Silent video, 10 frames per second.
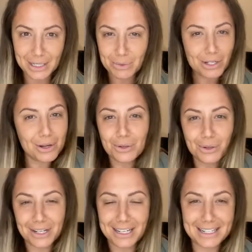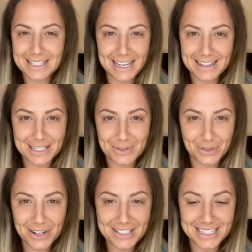we're no longer going to take things for
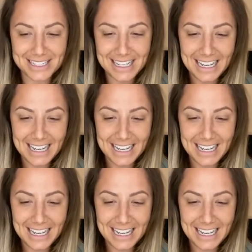granted.